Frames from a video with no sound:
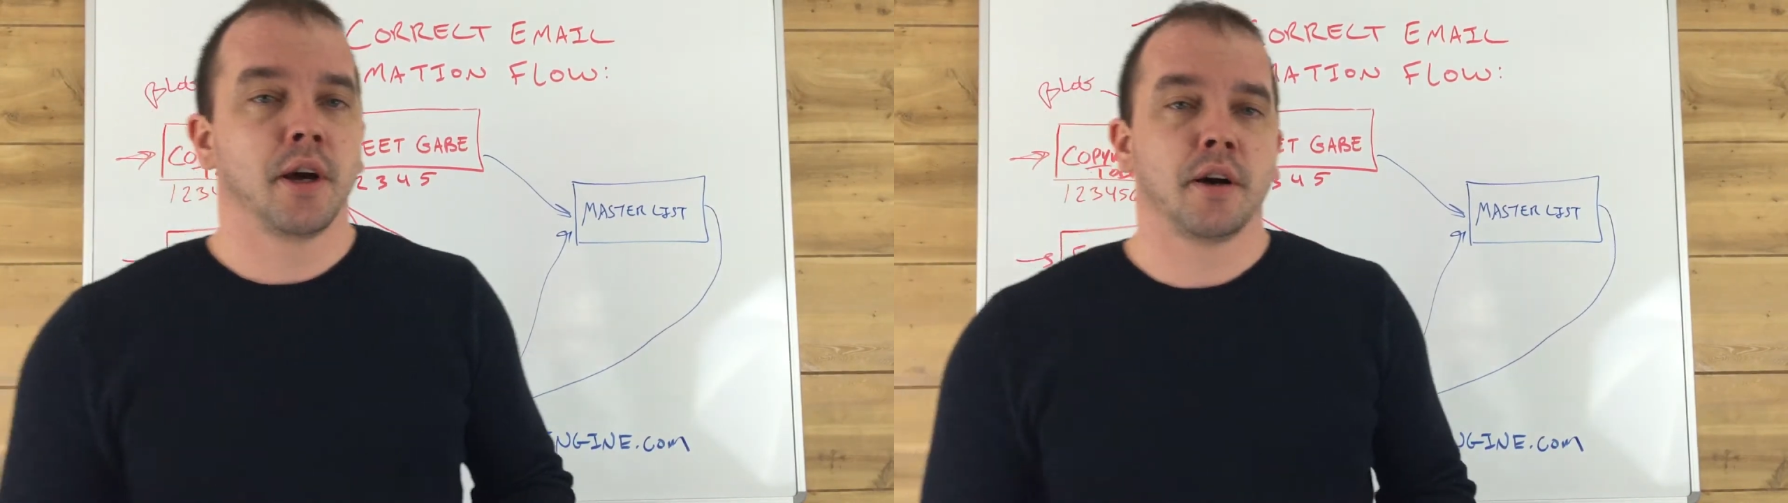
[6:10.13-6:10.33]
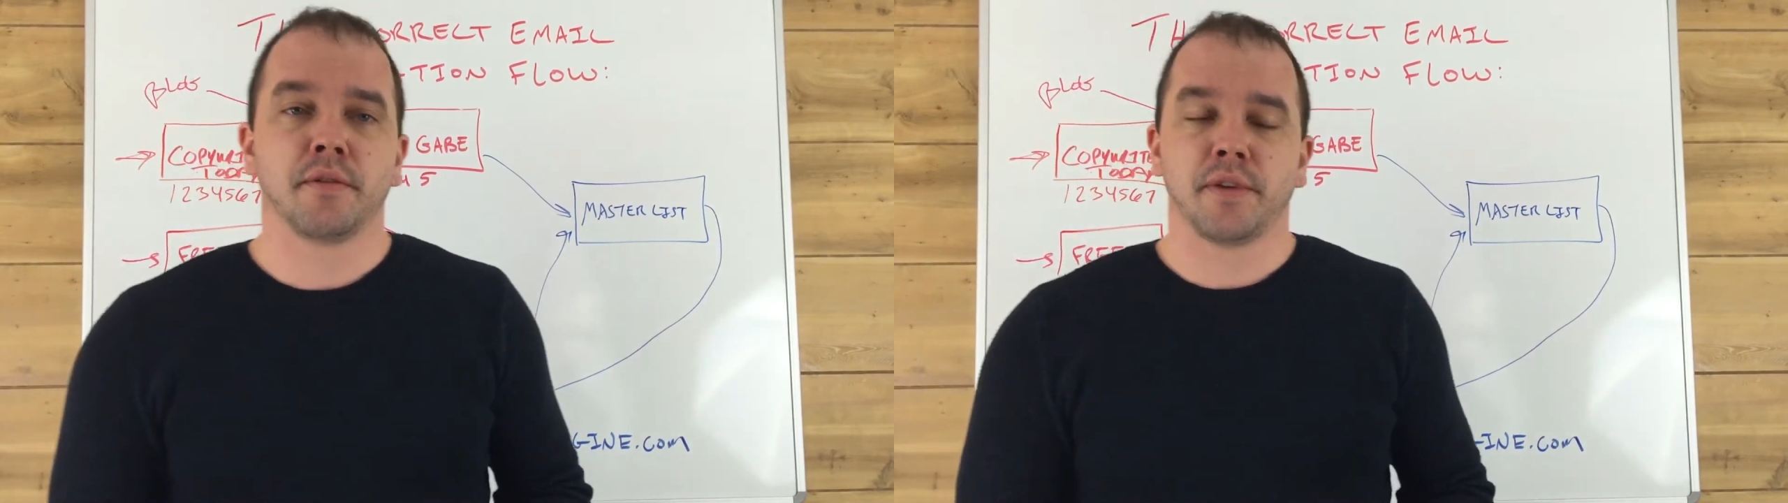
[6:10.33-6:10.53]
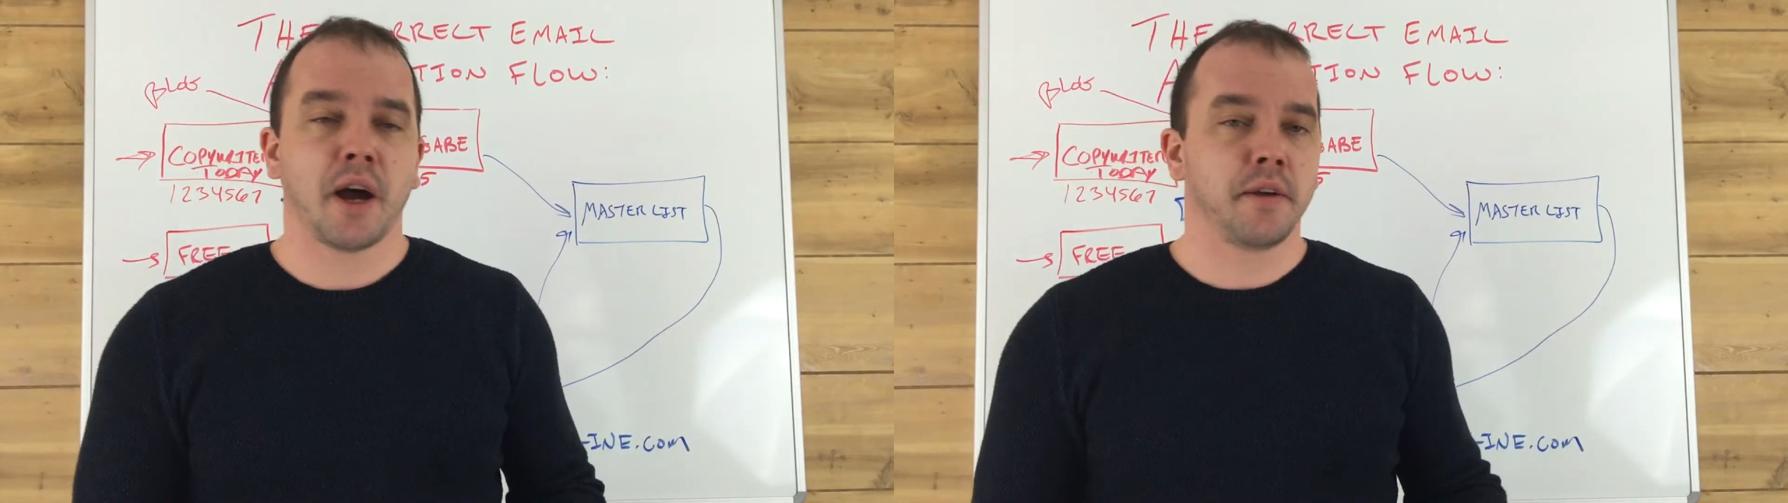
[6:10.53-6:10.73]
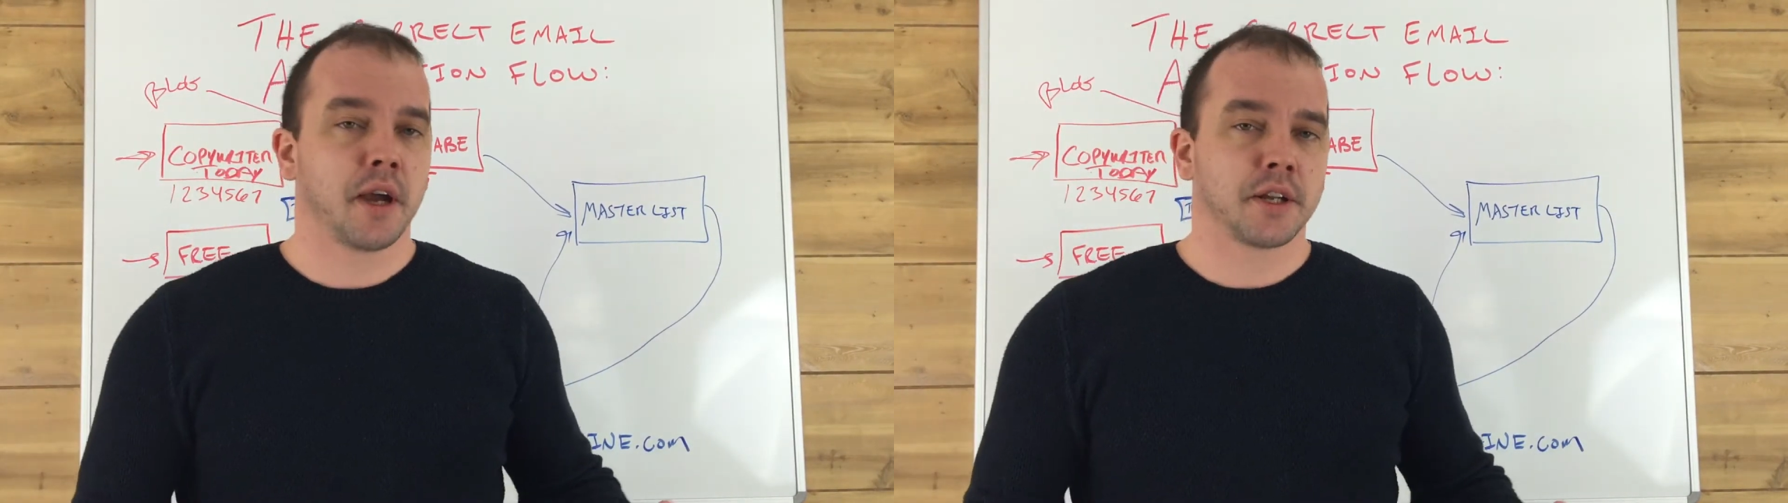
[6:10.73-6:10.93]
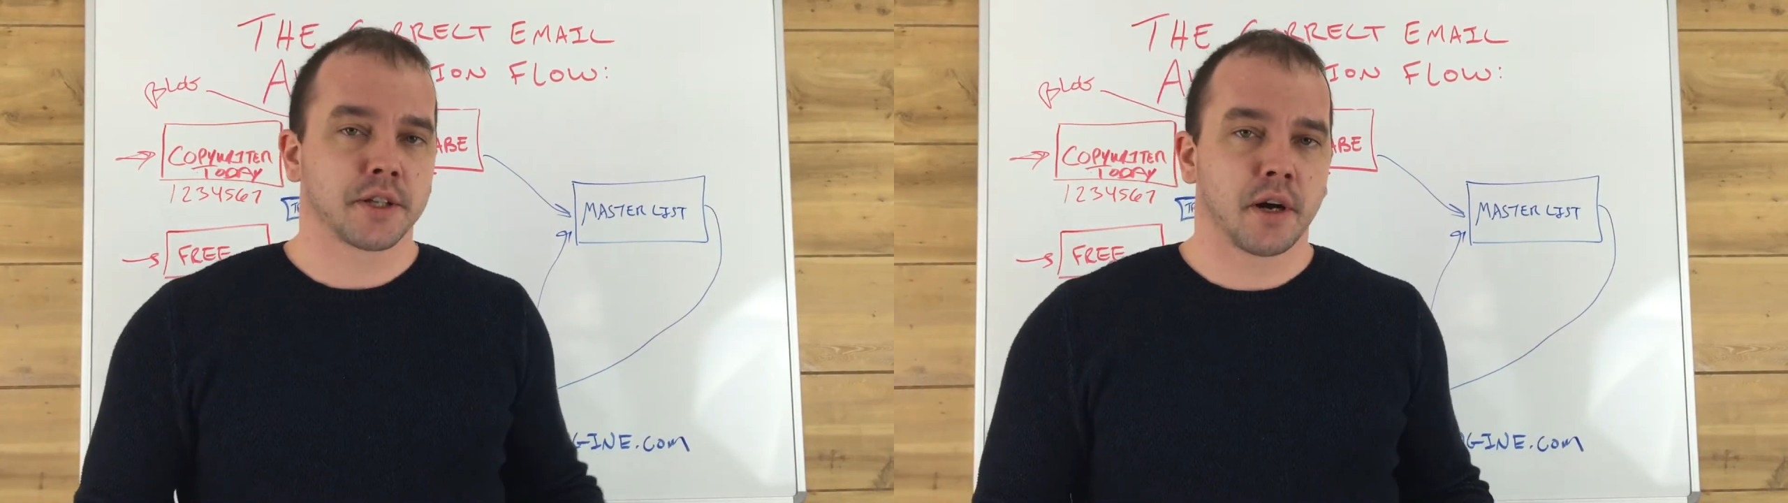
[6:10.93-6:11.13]
of how you
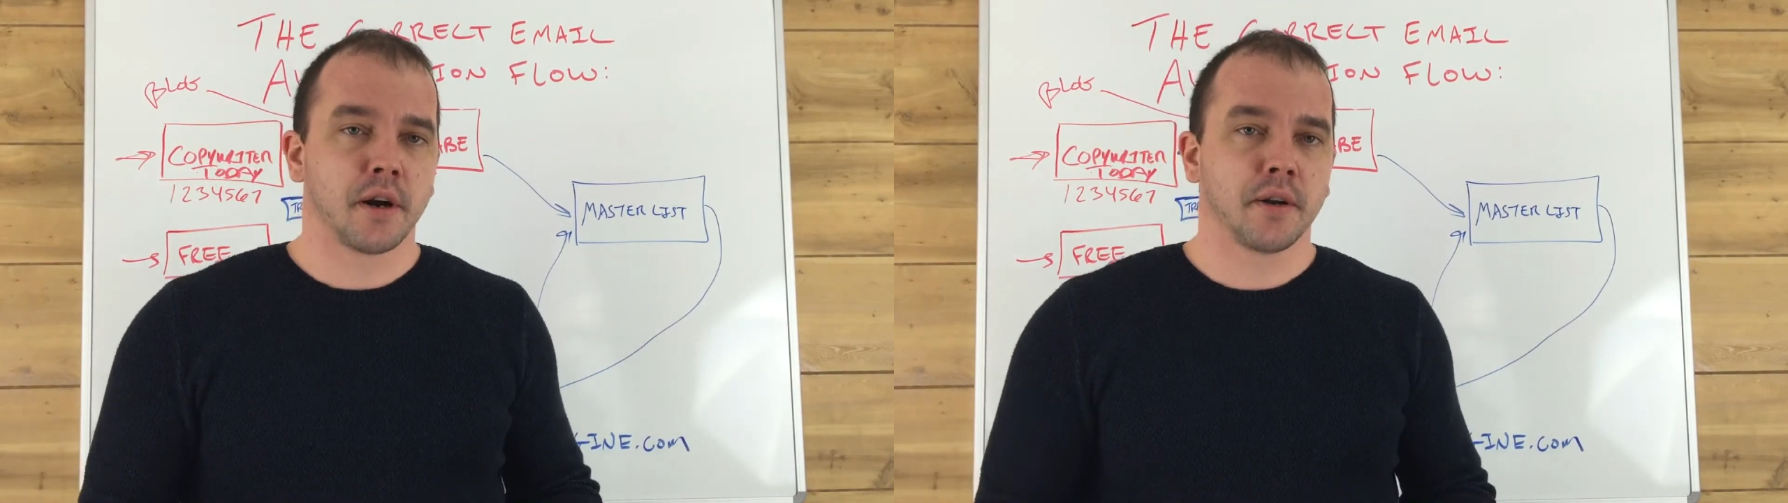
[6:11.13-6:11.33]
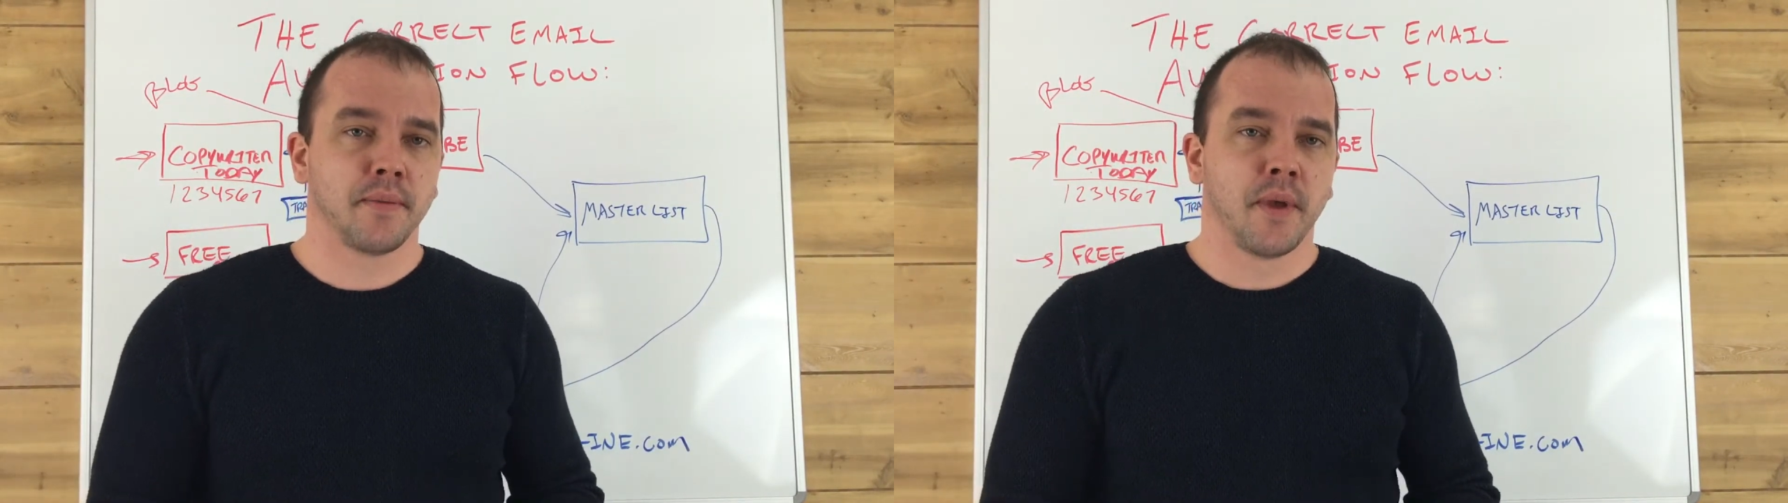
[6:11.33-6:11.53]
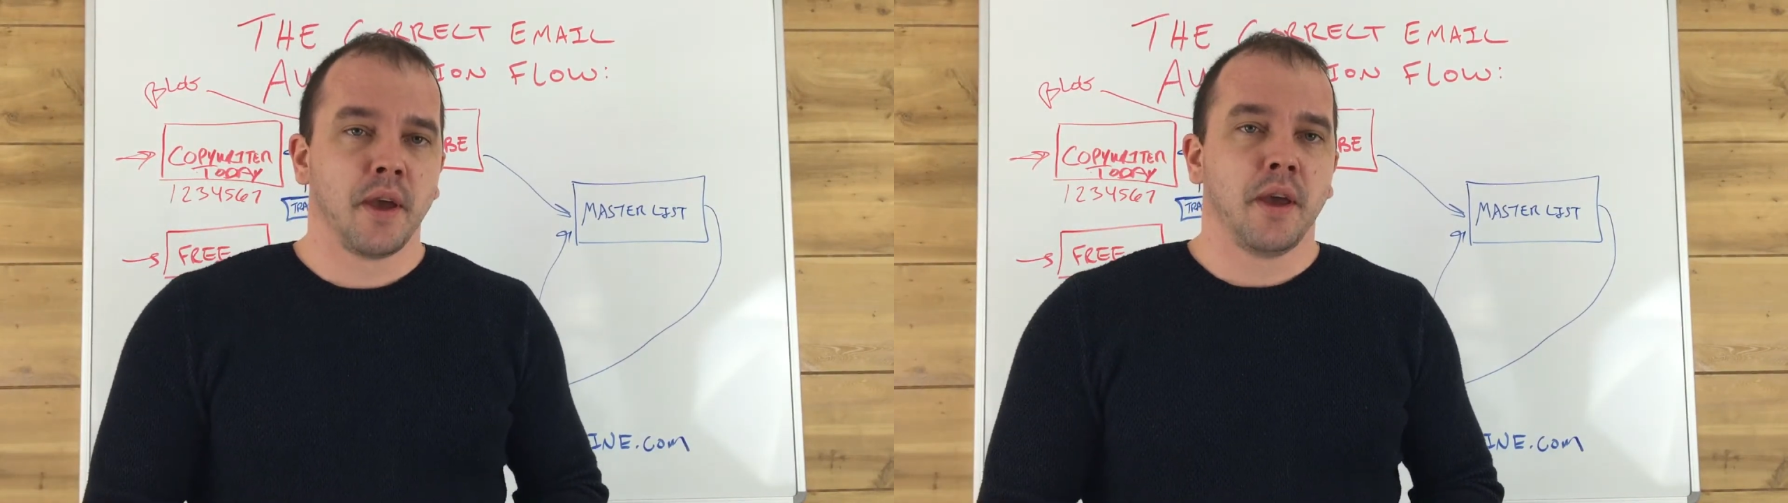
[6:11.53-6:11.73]
got started,